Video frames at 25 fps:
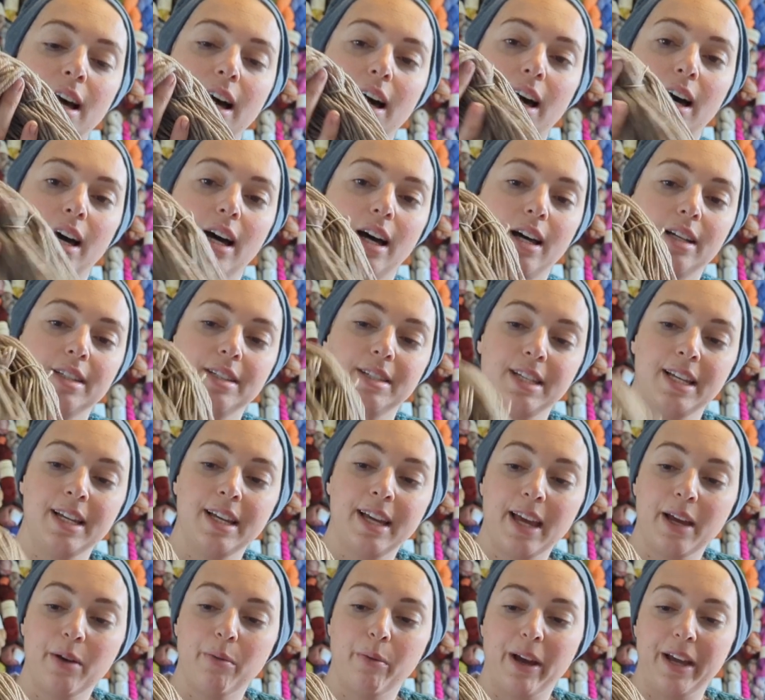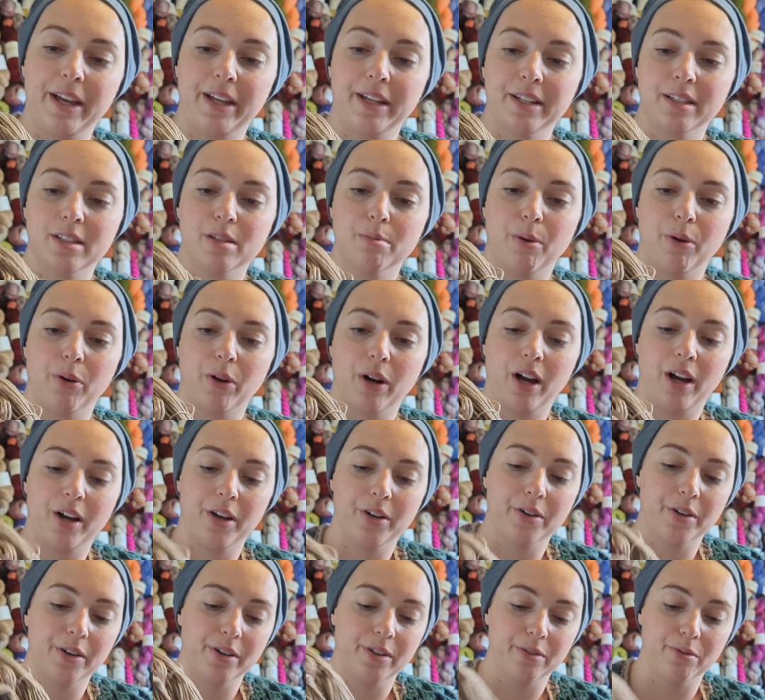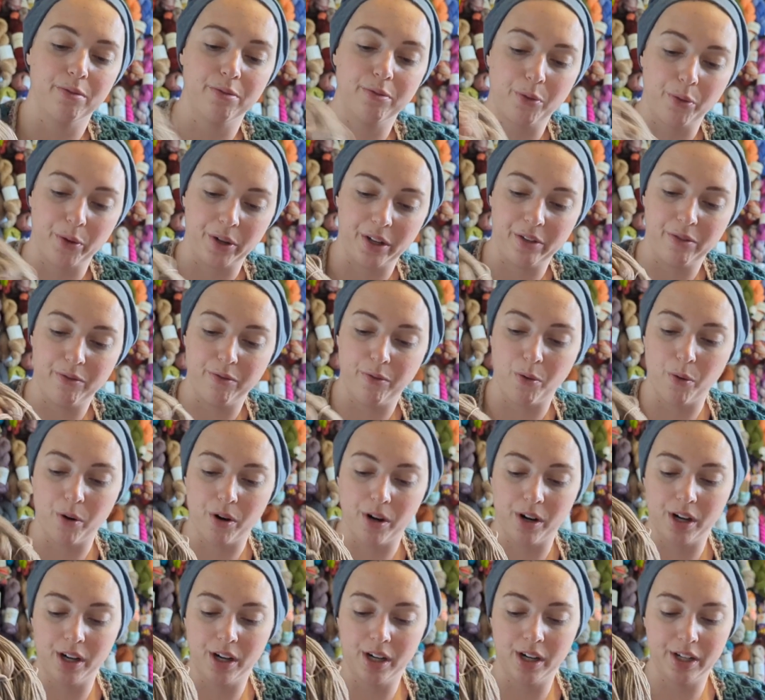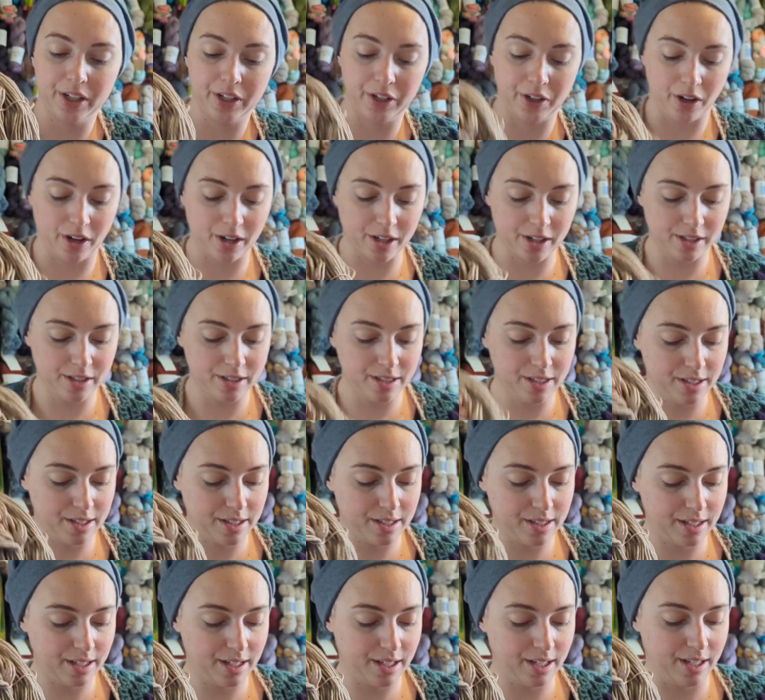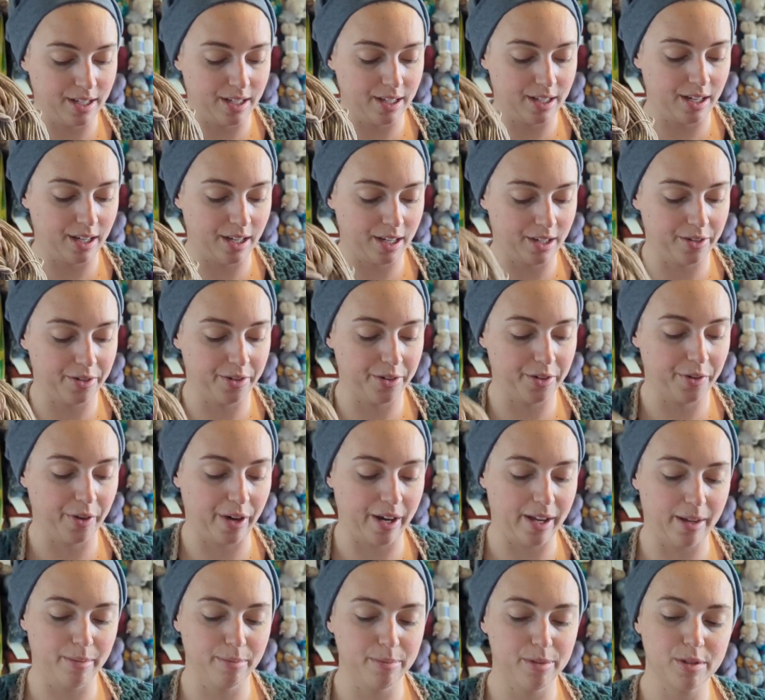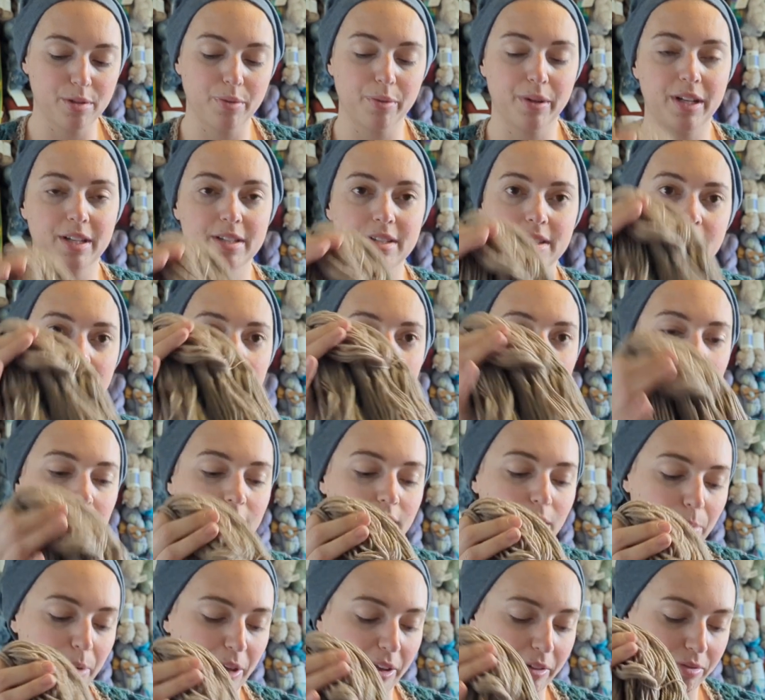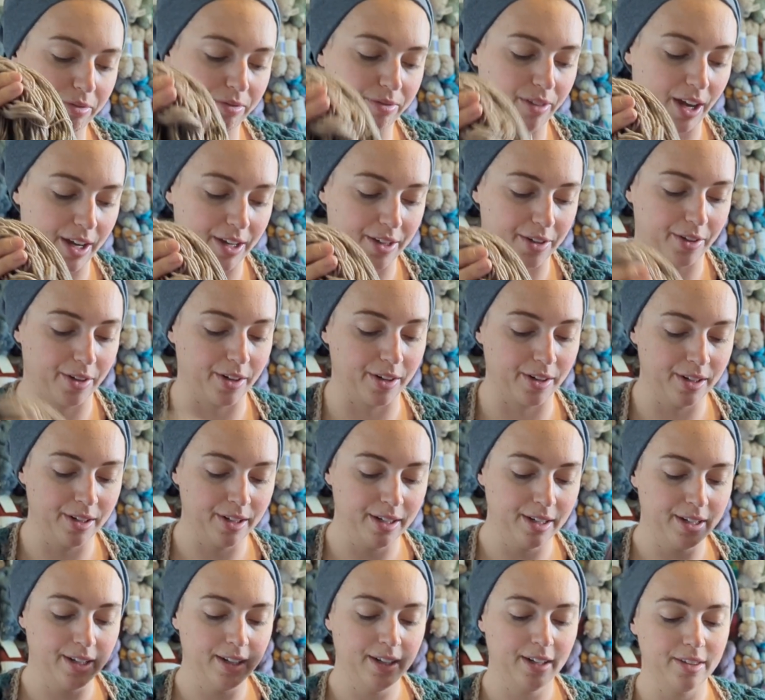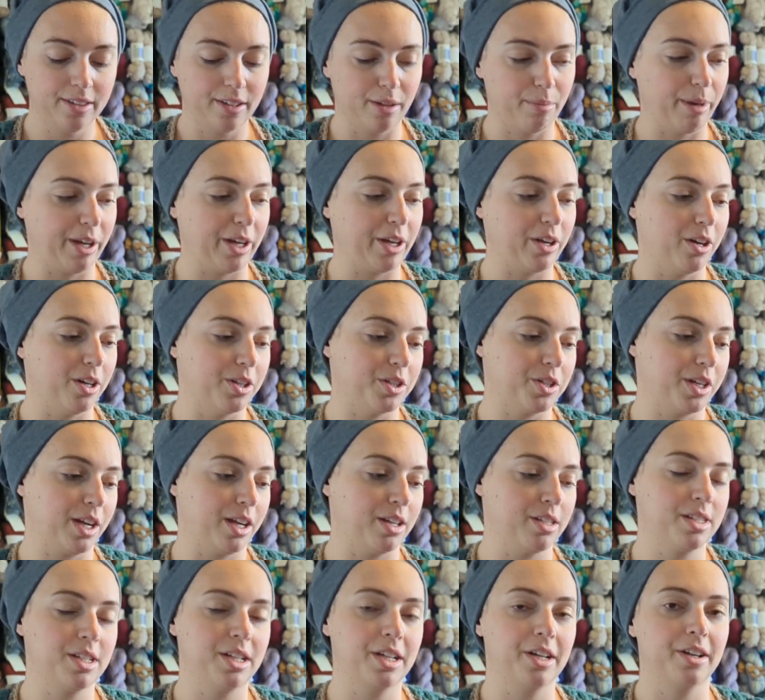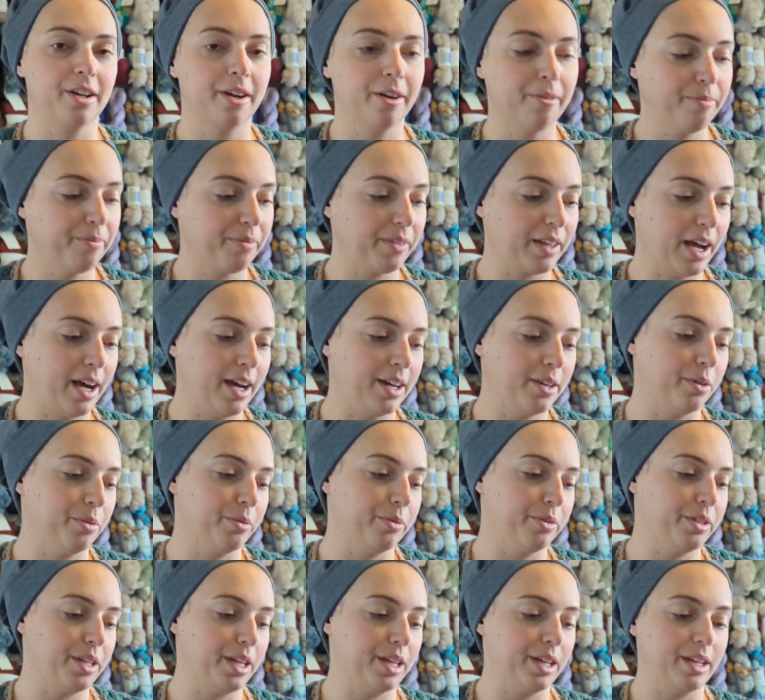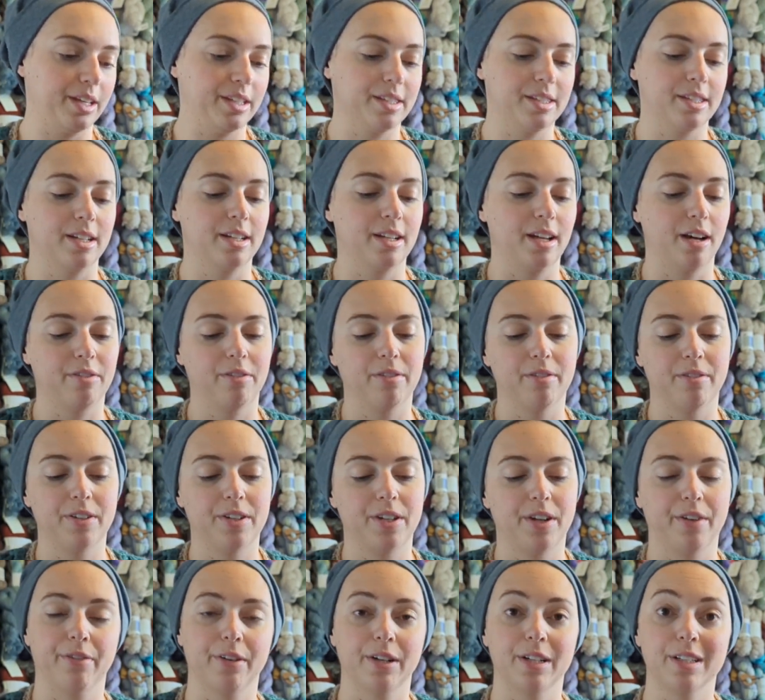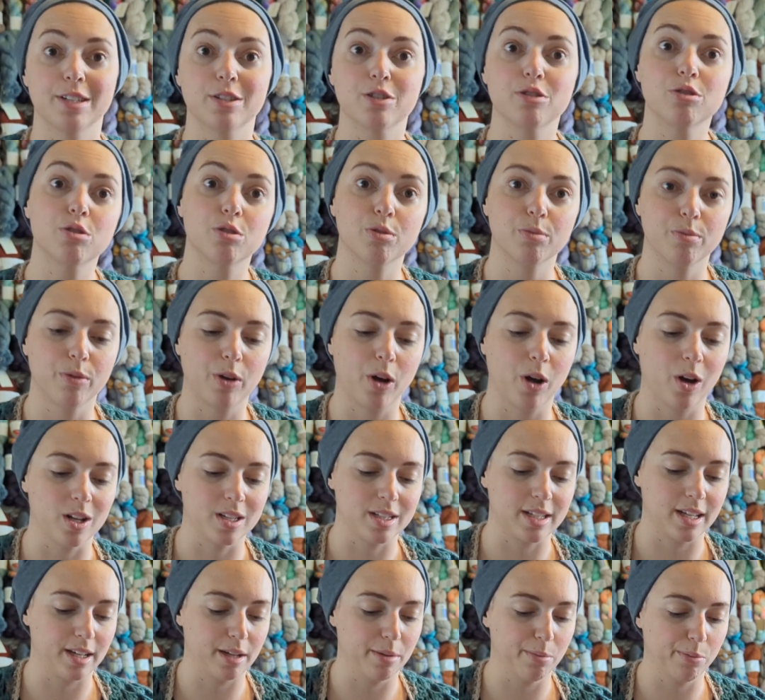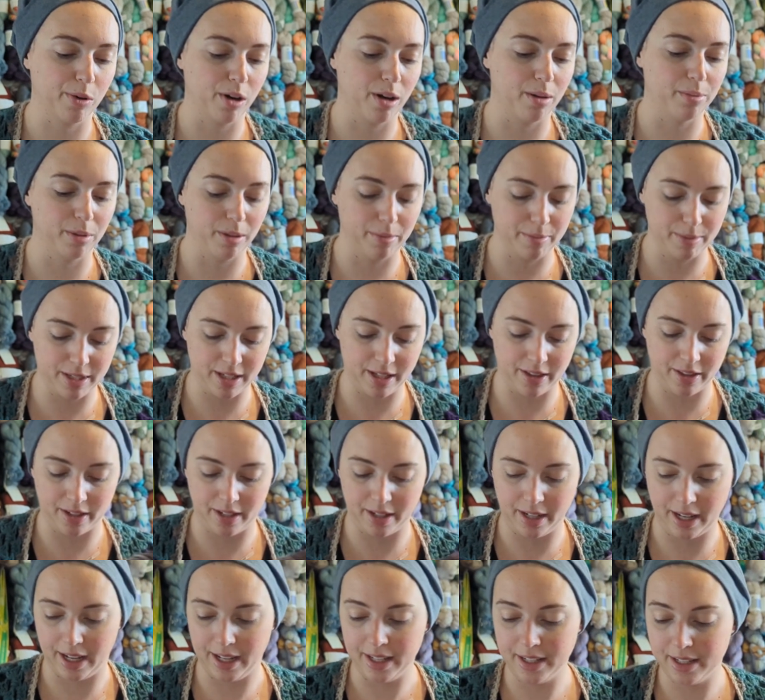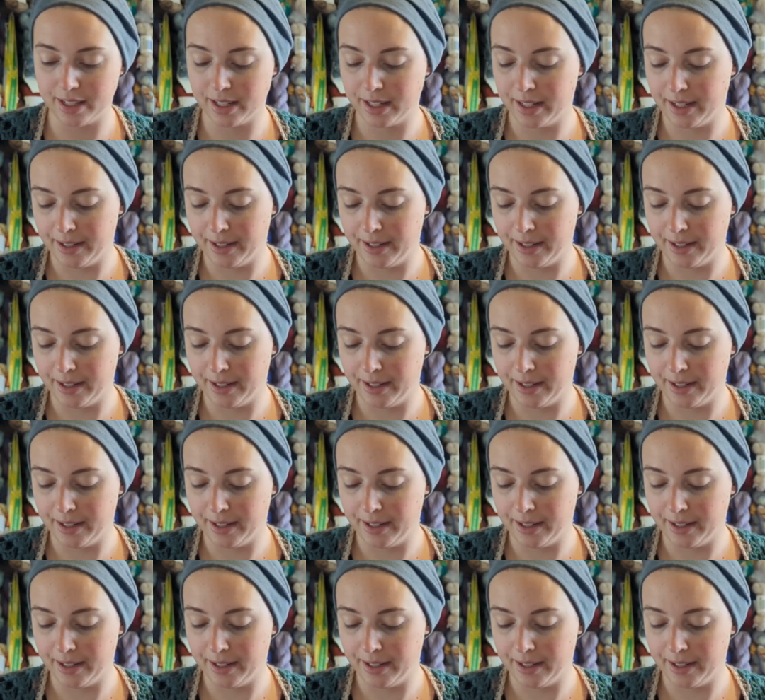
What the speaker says: DK weight. It's about 144 yards in 100 grams. So it is a little bit finer than my contrast here. I don't think it's enough of a difference to cause any problems in the knit.